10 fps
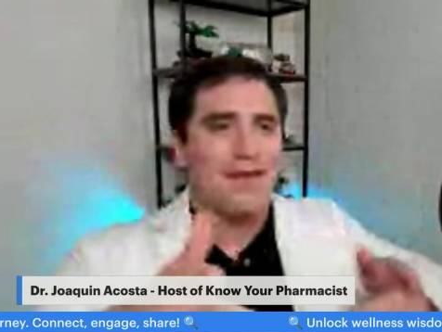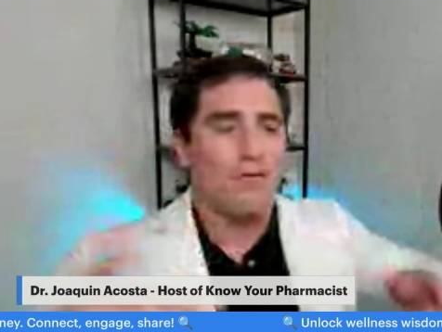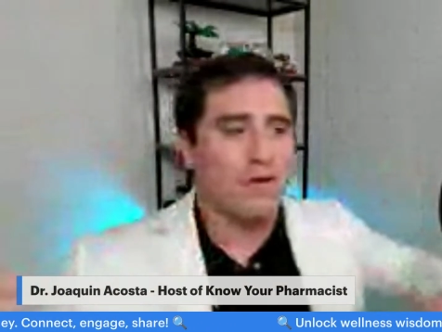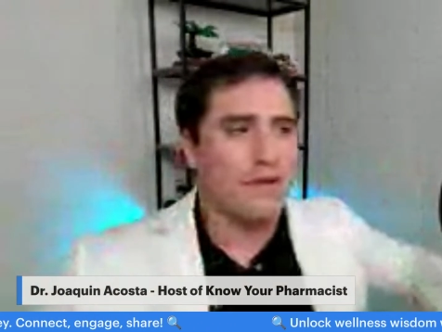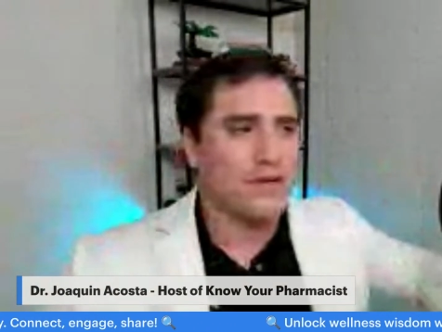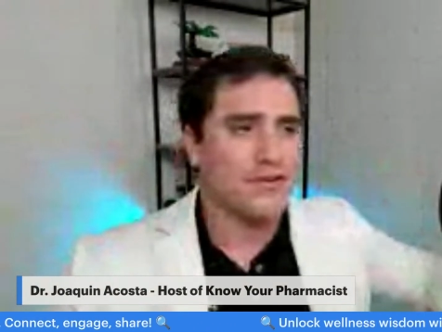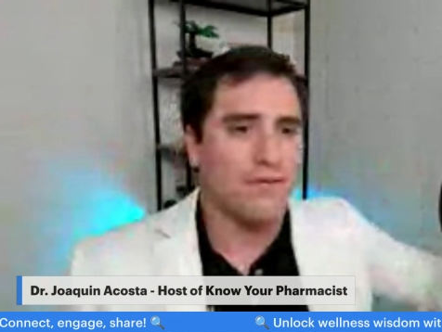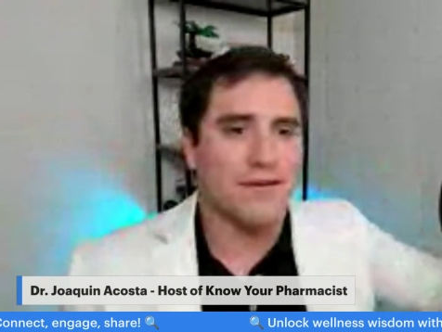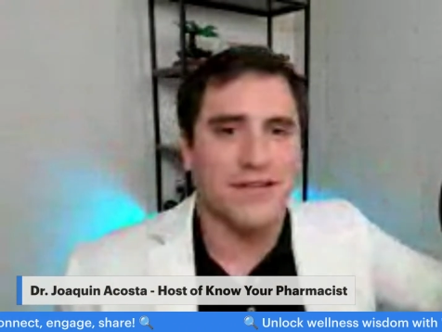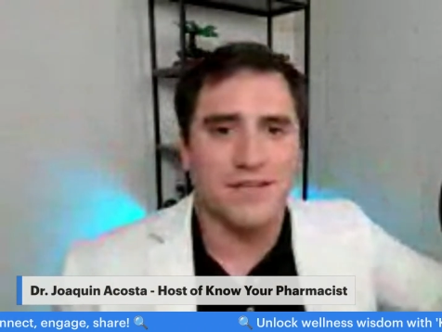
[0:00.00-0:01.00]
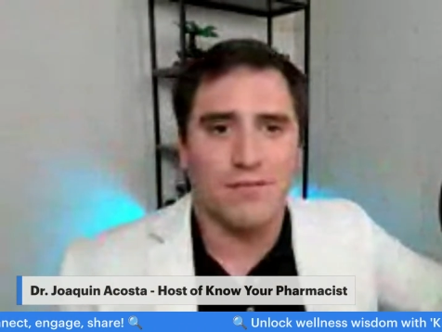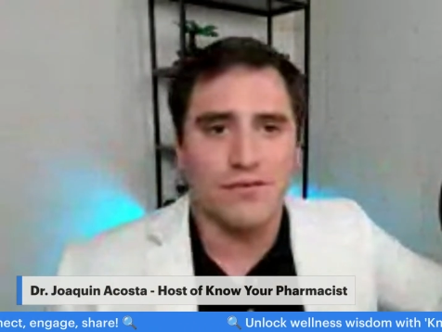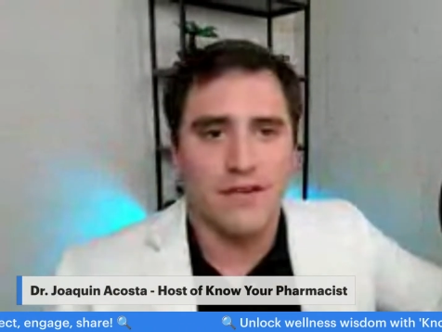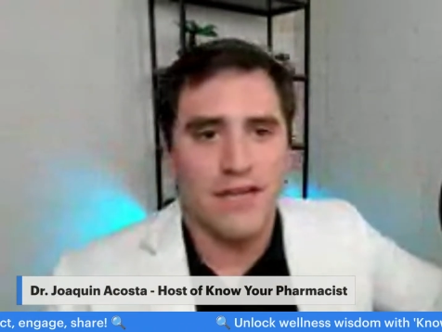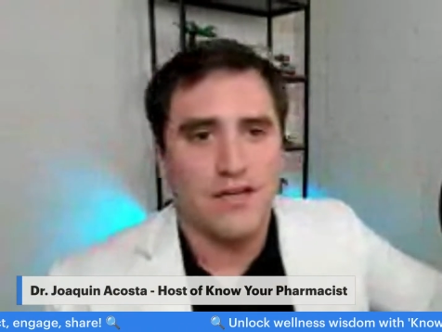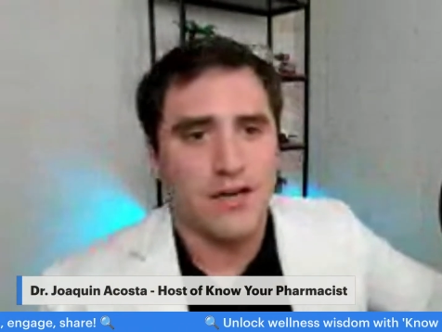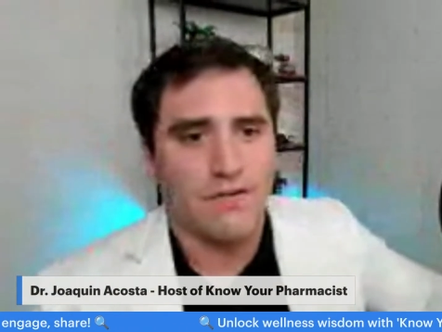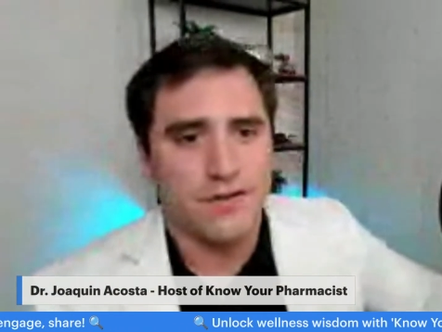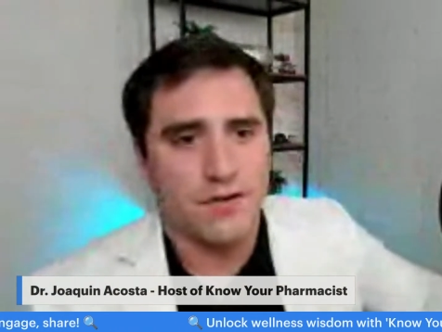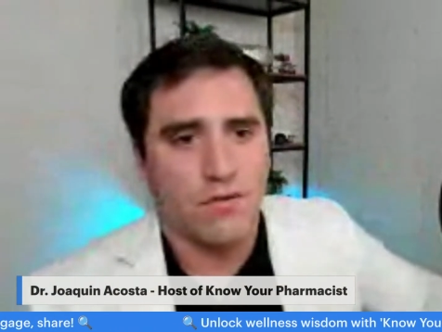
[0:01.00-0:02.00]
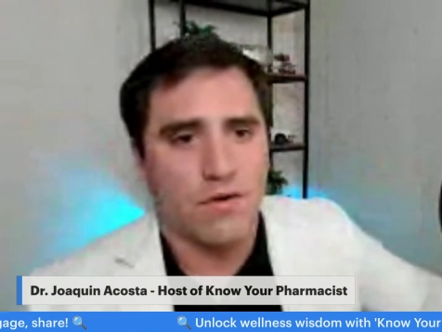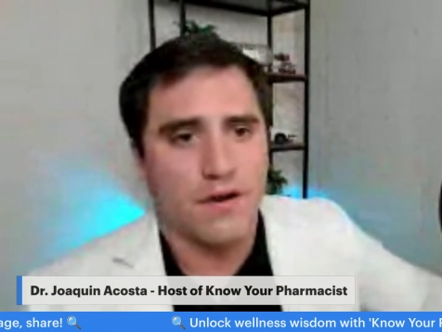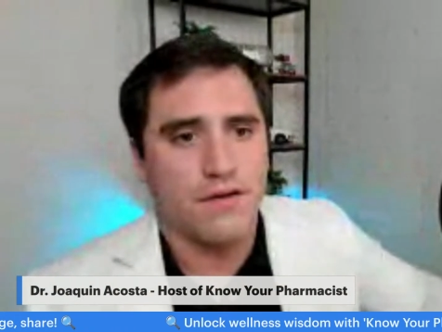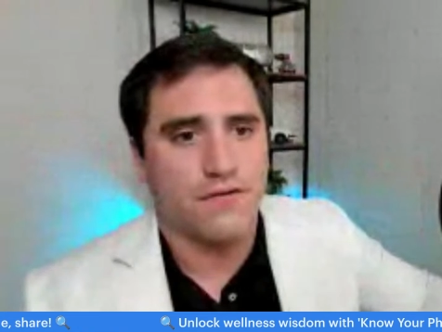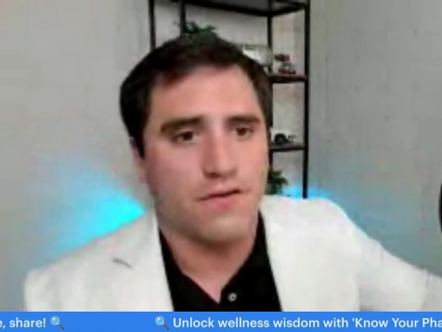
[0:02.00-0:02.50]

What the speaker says: want to make sure I'm accessible to each and every single one of you.